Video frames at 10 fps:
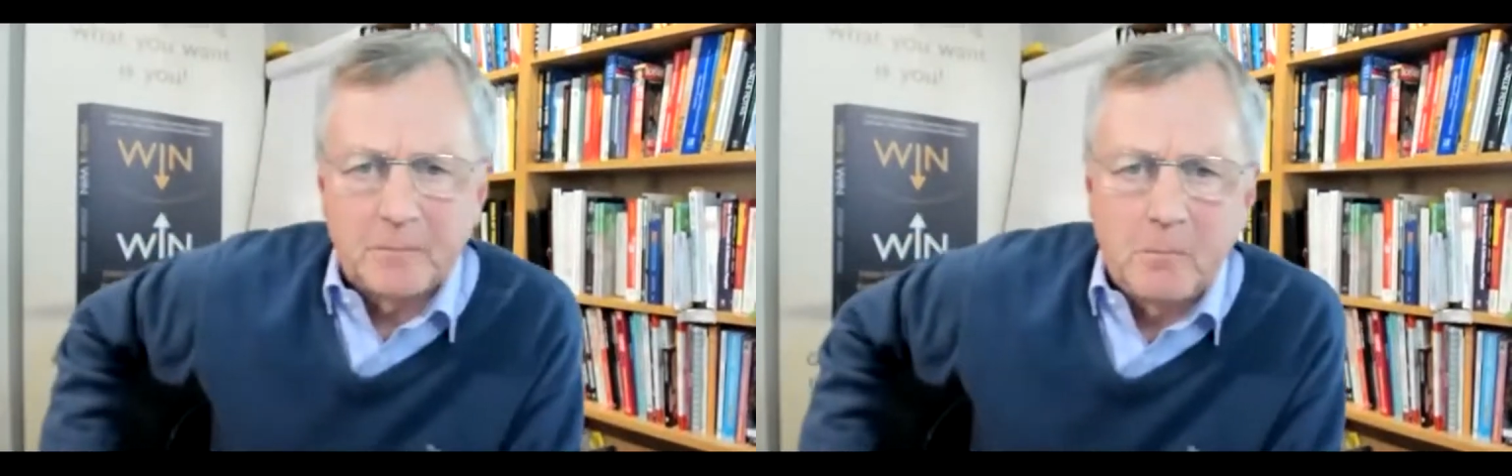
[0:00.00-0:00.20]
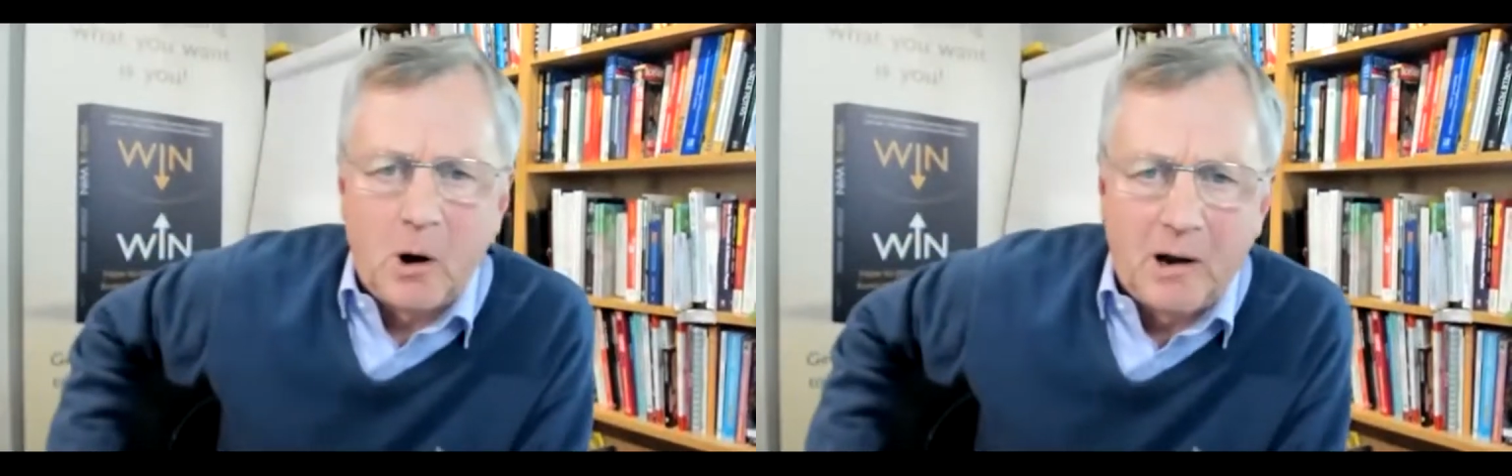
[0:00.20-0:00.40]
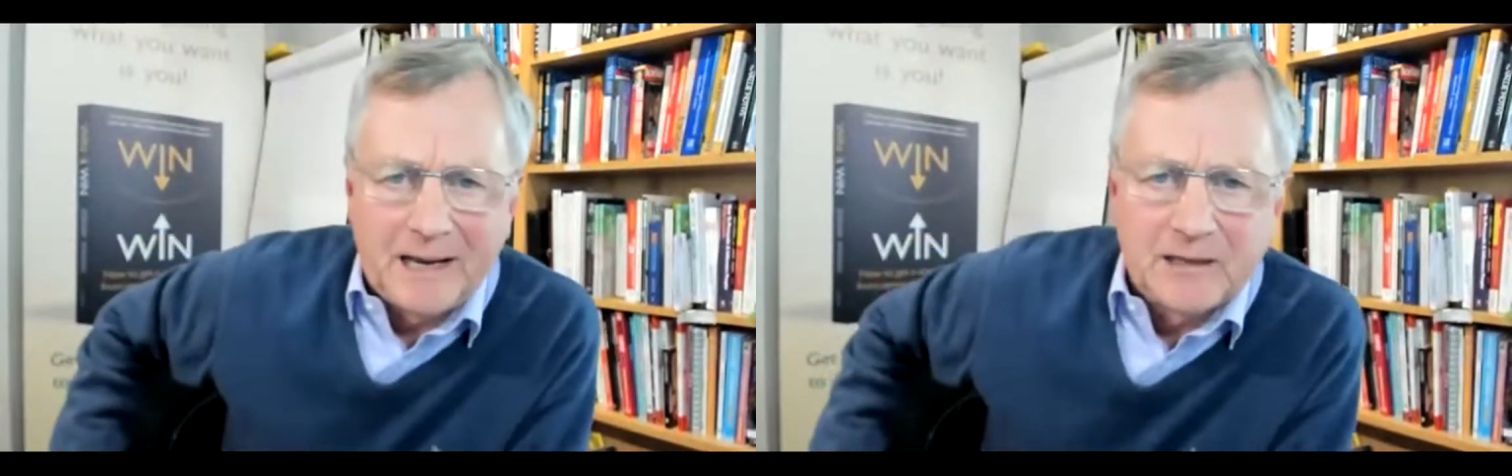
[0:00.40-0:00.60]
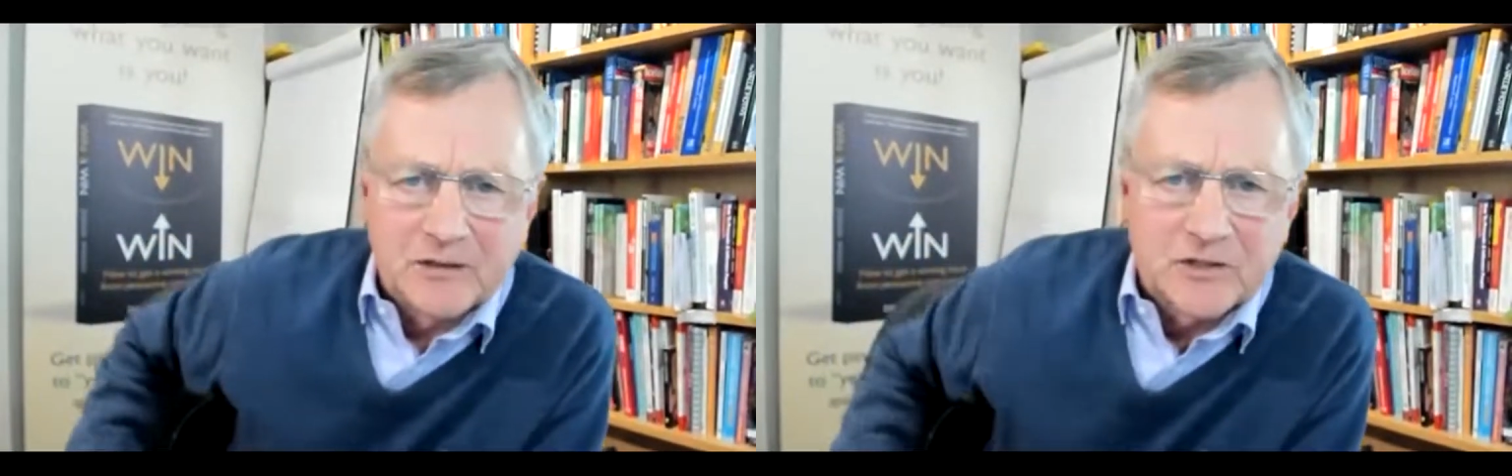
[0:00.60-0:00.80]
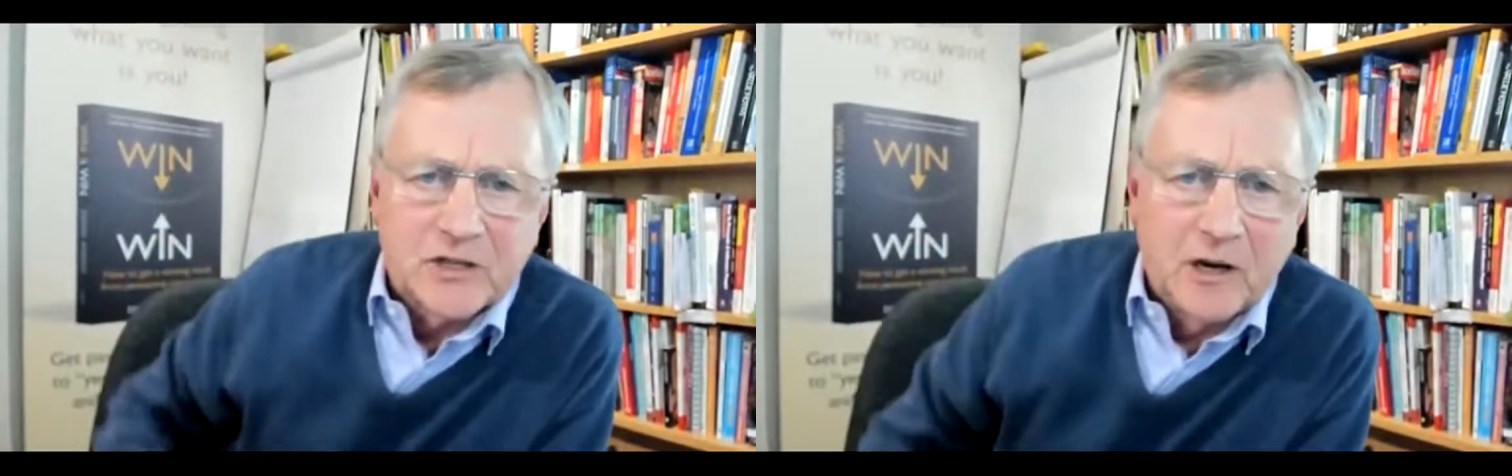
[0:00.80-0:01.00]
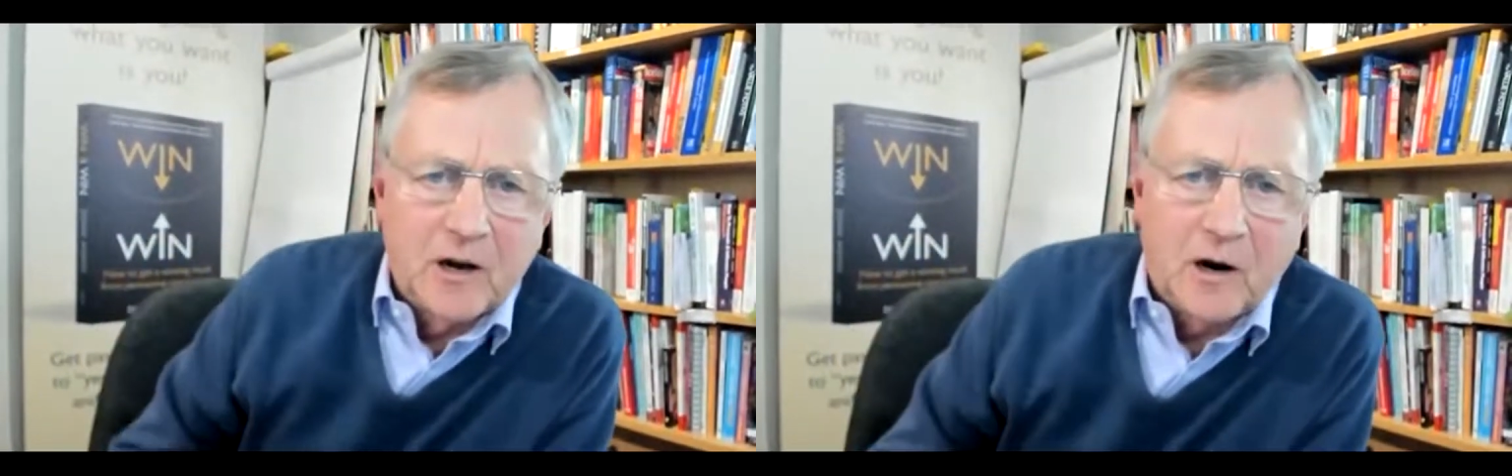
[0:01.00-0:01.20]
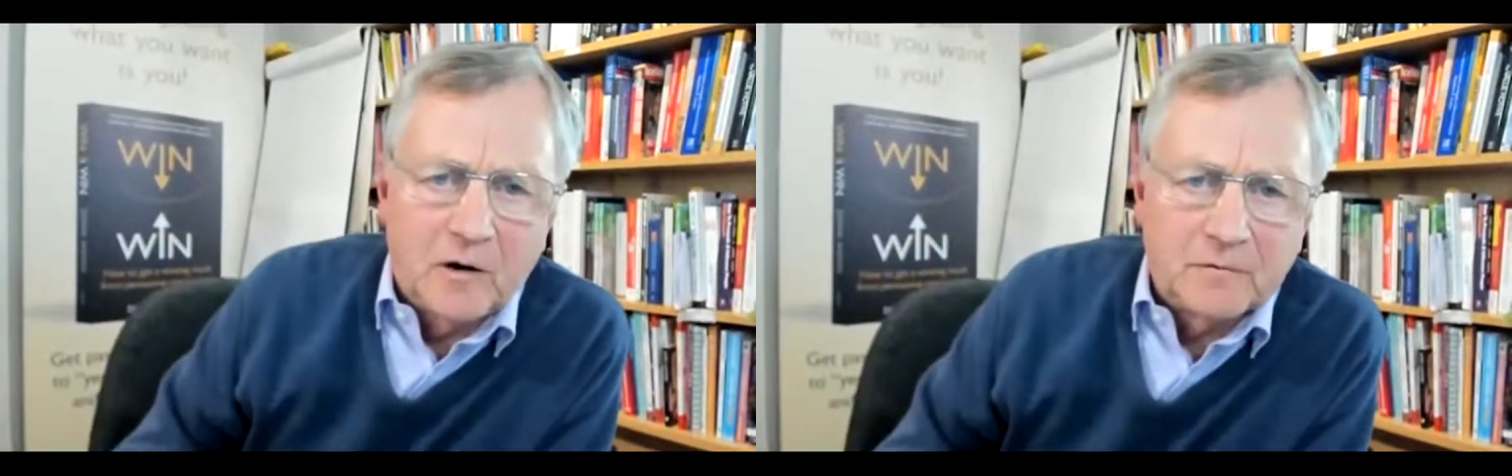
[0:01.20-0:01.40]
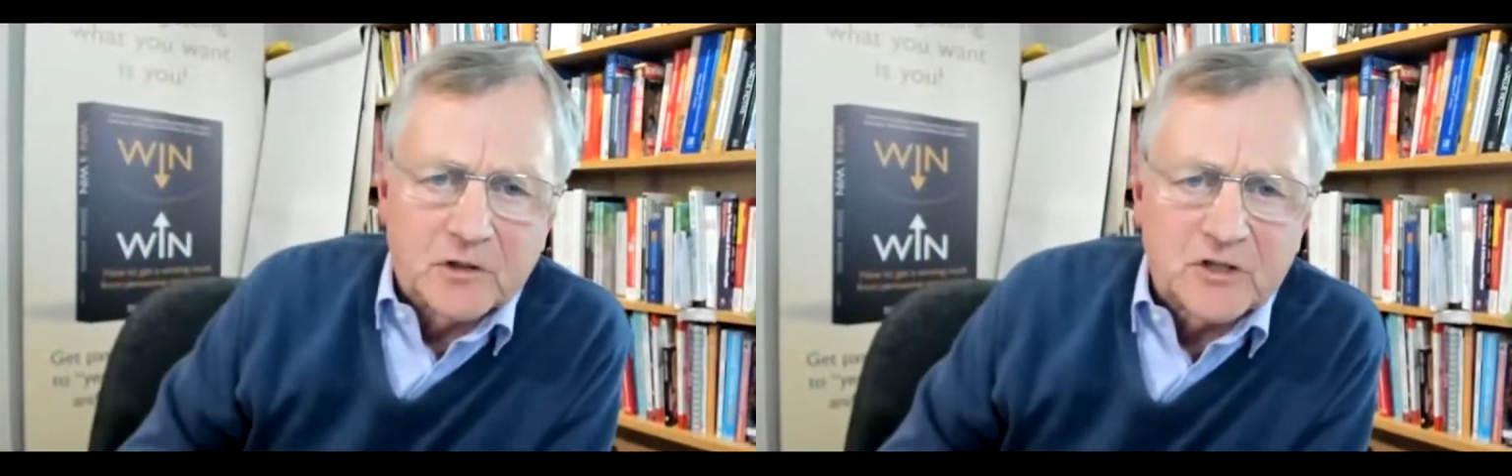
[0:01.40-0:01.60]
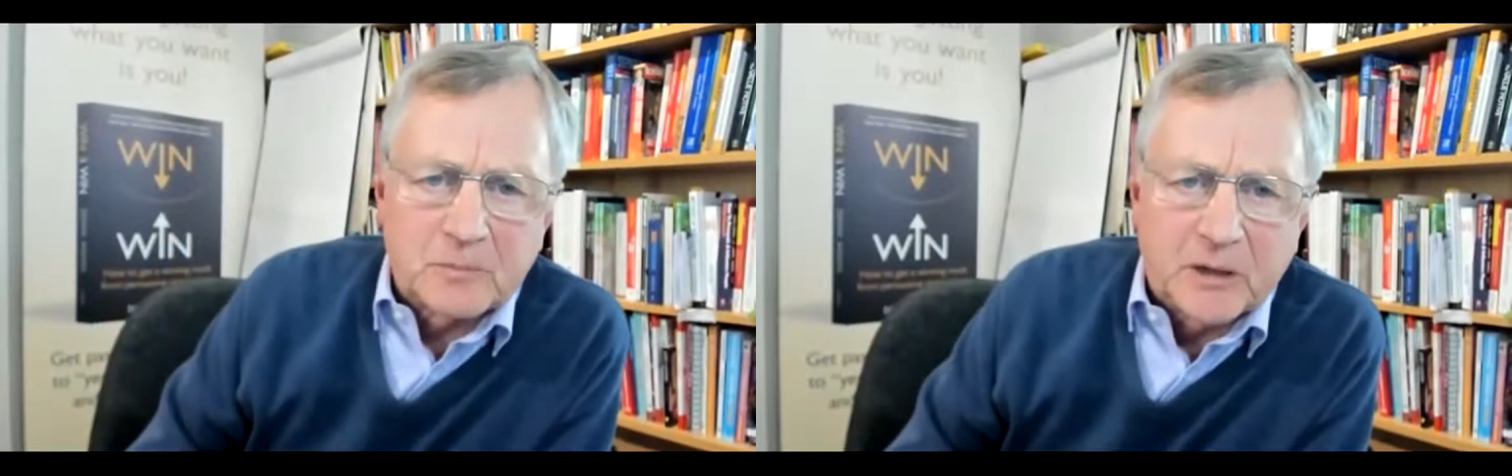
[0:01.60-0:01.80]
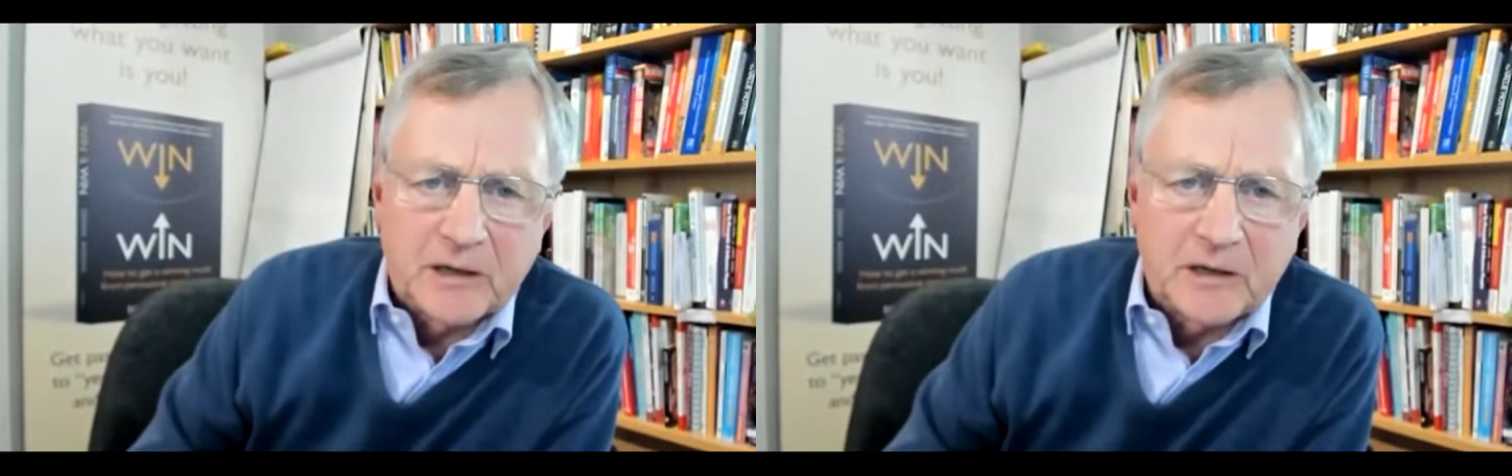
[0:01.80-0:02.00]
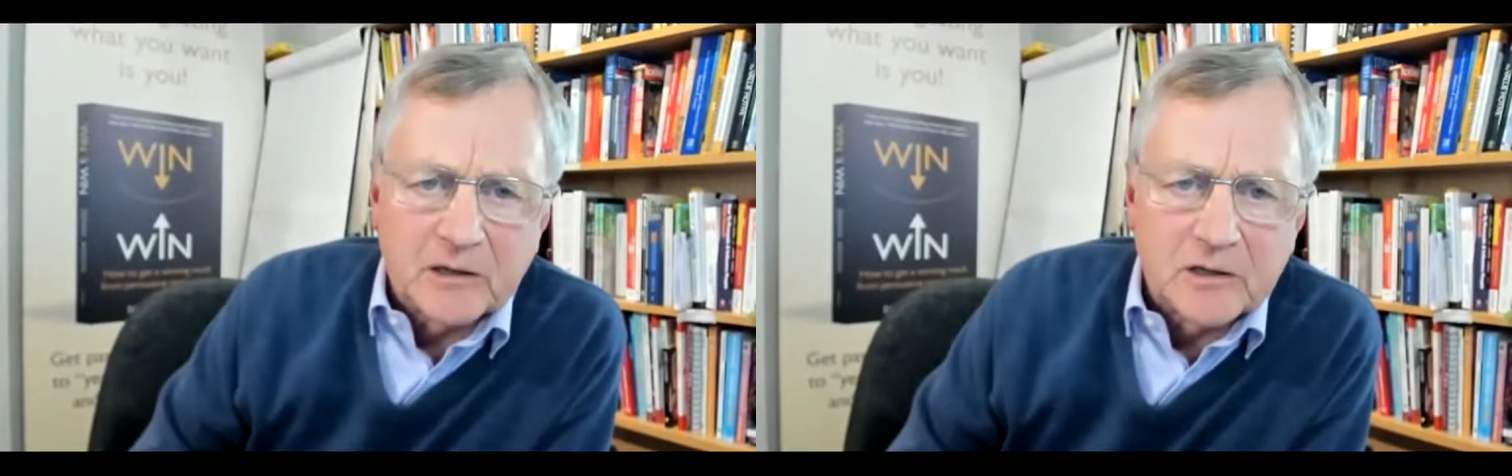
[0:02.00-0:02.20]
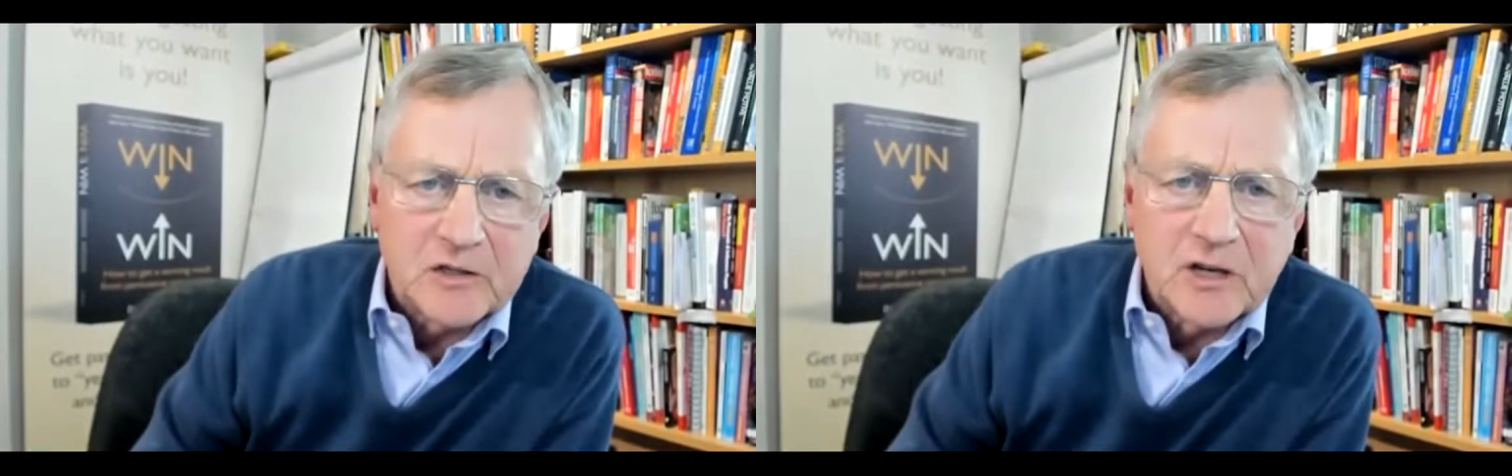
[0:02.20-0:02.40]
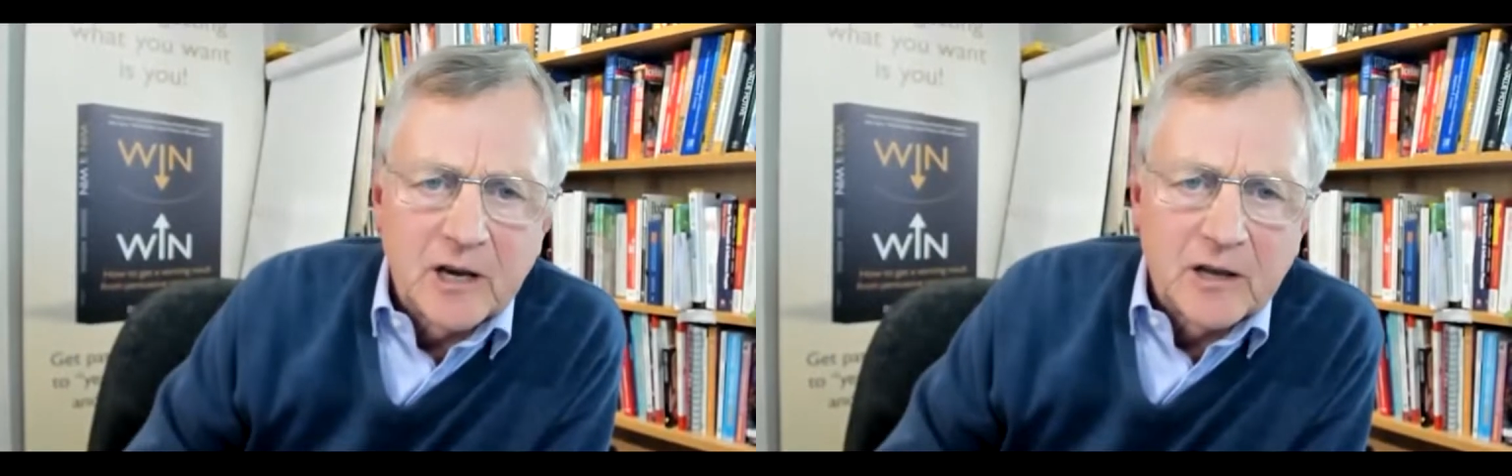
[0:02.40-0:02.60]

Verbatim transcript: minds of the speakers